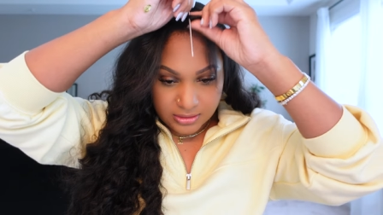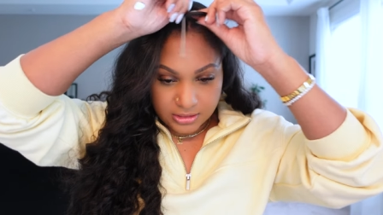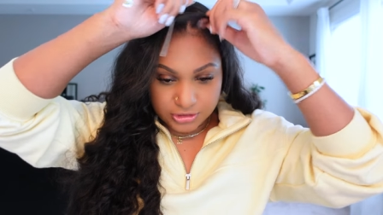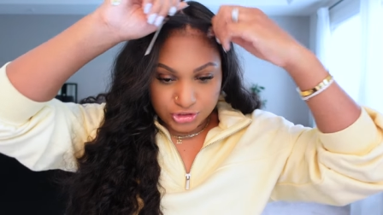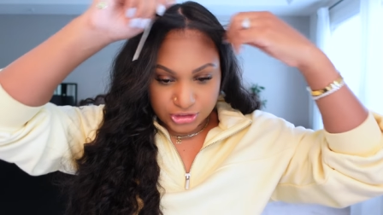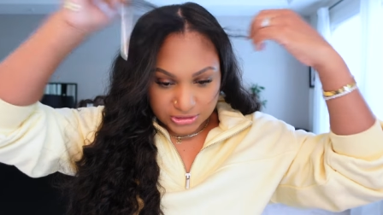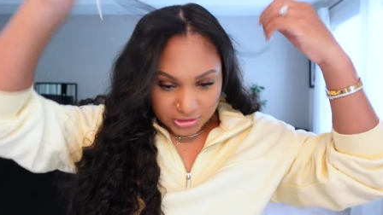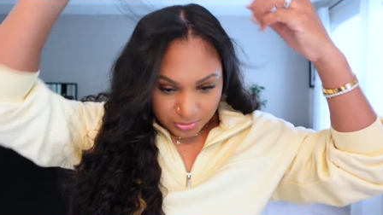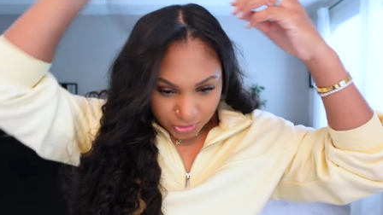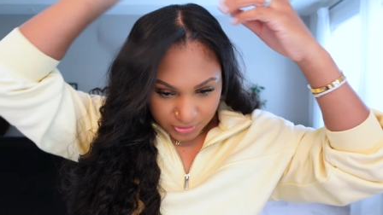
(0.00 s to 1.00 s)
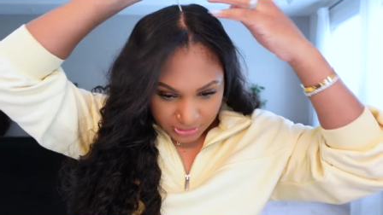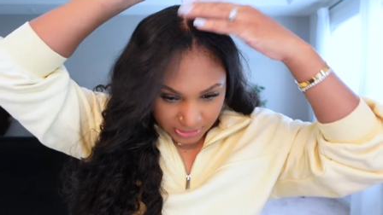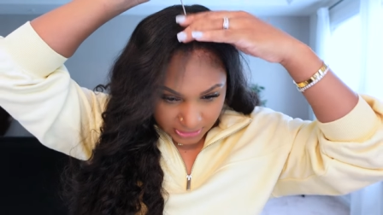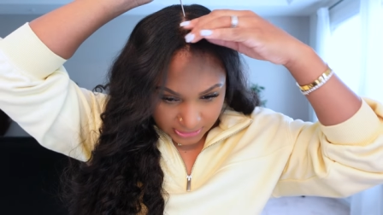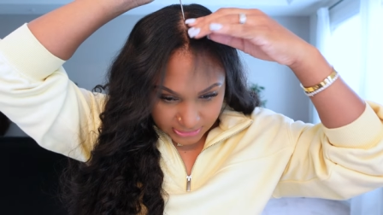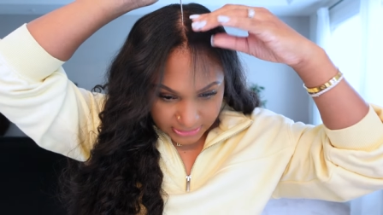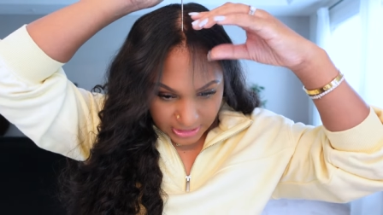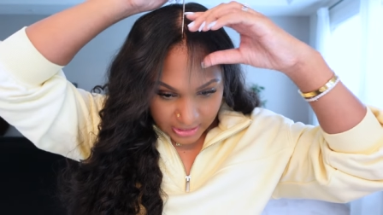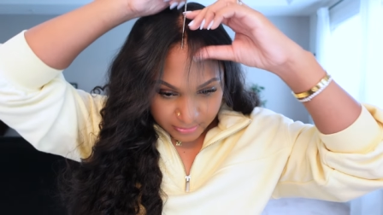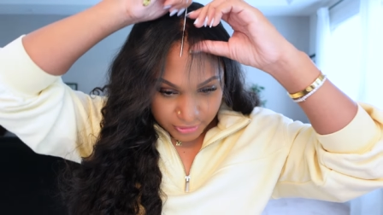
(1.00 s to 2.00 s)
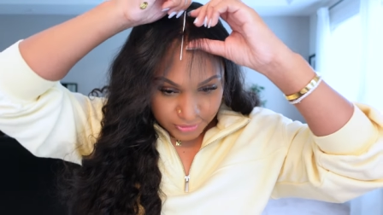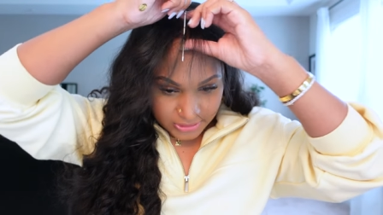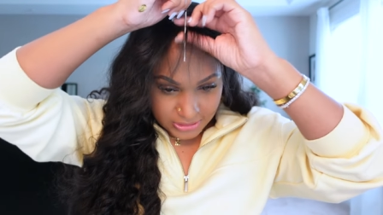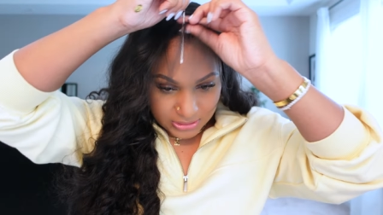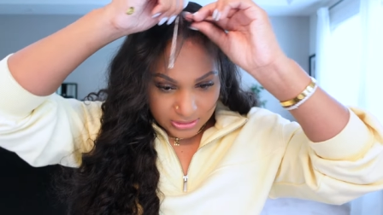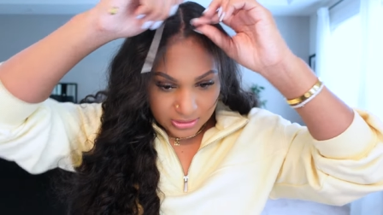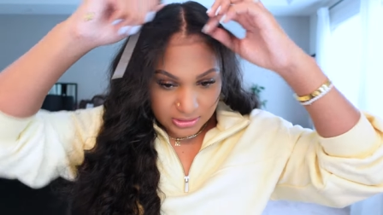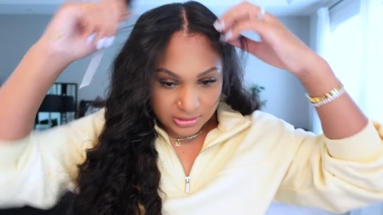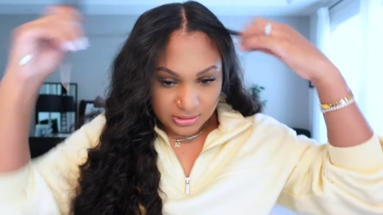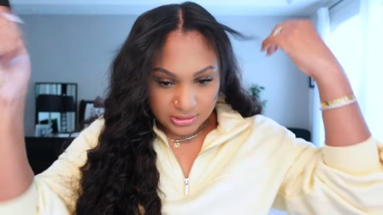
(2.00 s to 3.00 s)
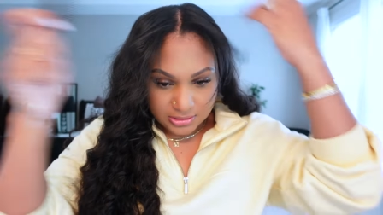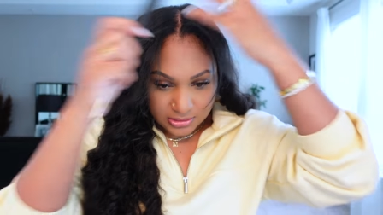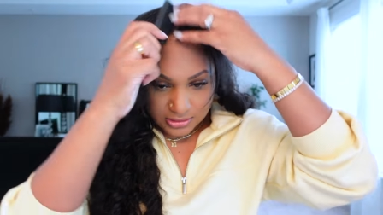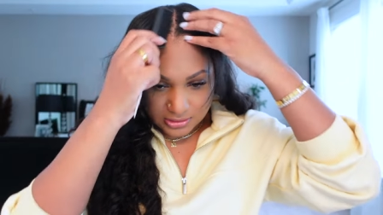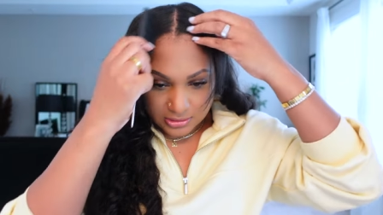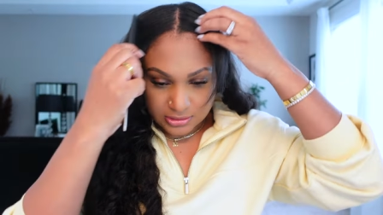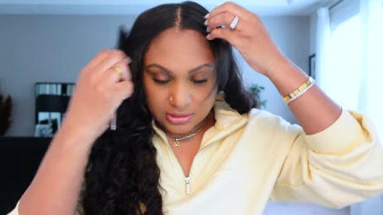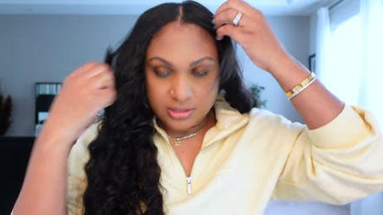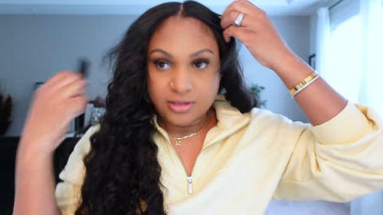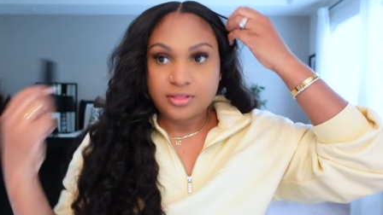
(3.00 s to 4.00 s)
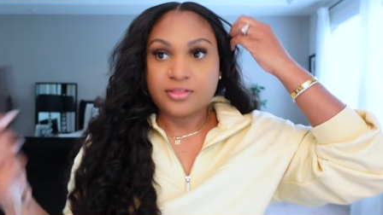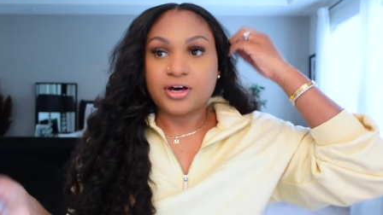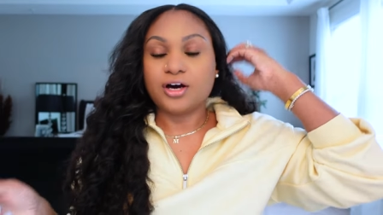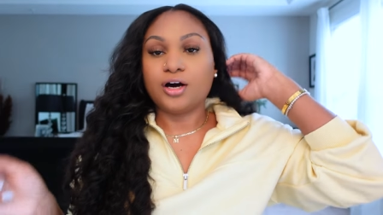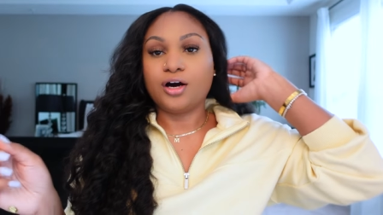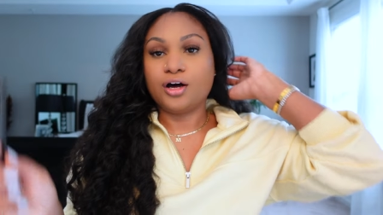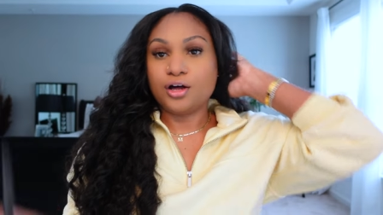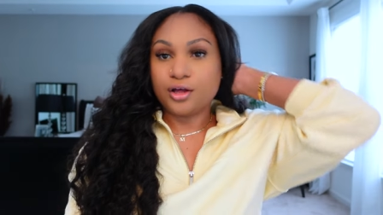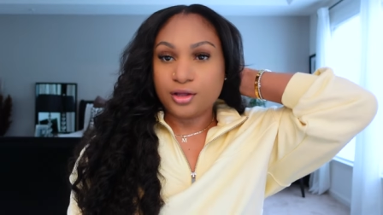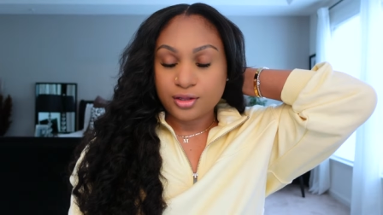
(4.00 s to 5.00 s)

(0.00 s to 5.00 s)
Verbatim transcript: adjustable thingies. I'm using the